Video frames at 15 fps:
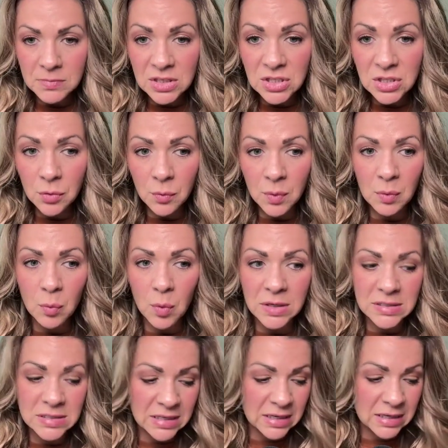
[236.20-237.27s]
So we
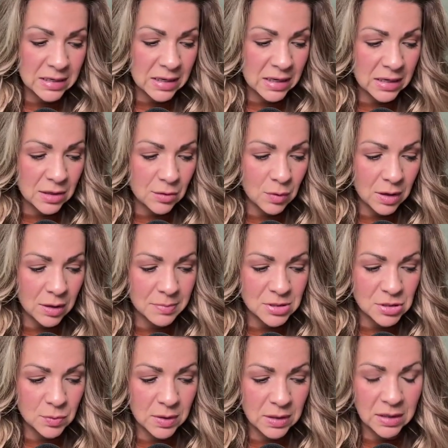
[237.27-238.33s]
want to eat anywhere
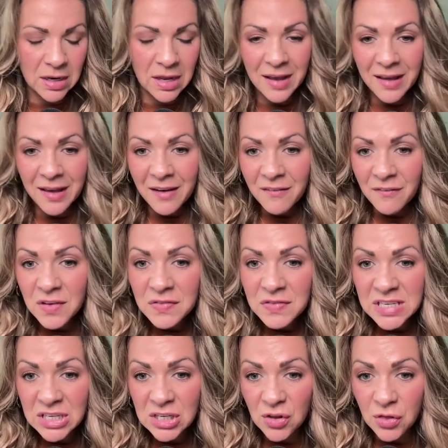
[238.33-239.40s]
between
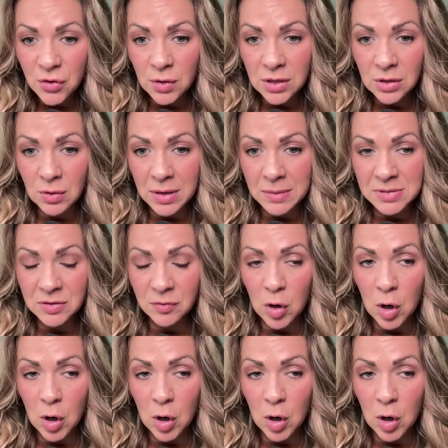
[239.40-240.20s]
15 to 30 grams of